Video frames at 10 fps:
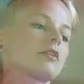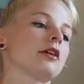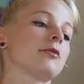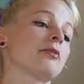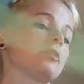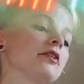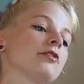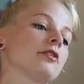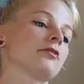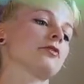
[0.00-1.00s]
I believe
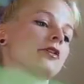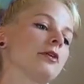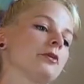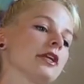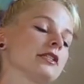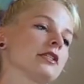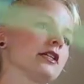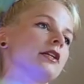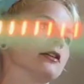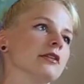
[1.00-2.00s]
their double
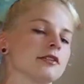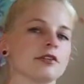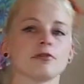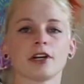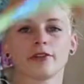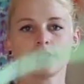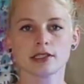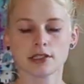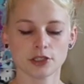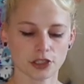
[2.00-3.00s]
density is in
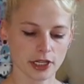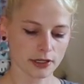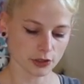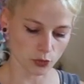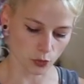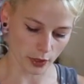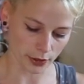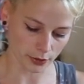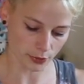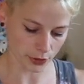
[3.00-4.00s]
5/8 inch now as
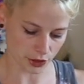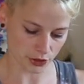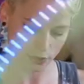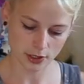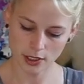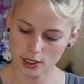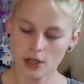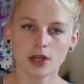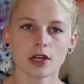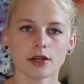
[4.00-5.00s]
well, which is
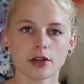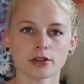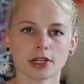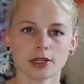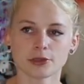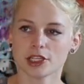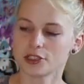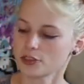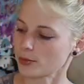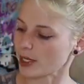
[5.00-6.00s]
another game
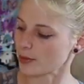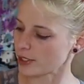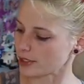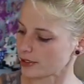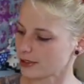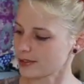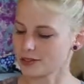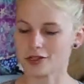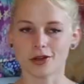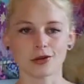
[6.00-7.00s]
changer in my opinion.
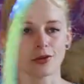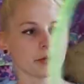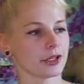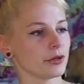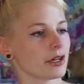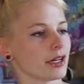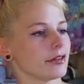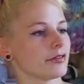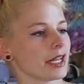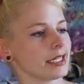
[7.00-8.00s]
So you can
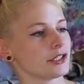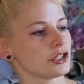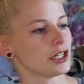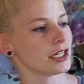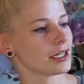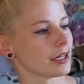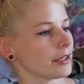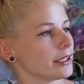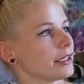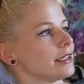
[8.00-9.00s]
have HD
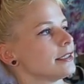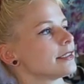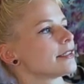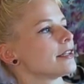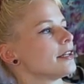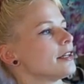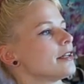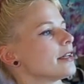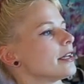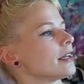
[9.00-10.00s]
LEDs
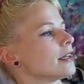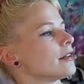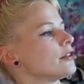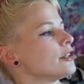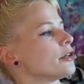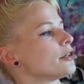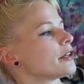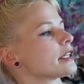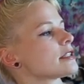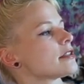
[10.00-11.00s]
in, you know, your
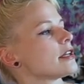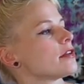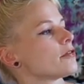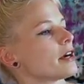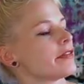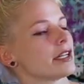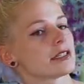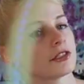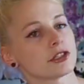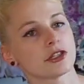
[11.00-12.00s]
nice thin
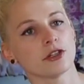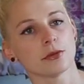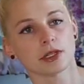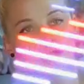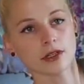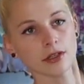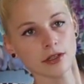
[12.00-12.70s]
5/8 inch tubing.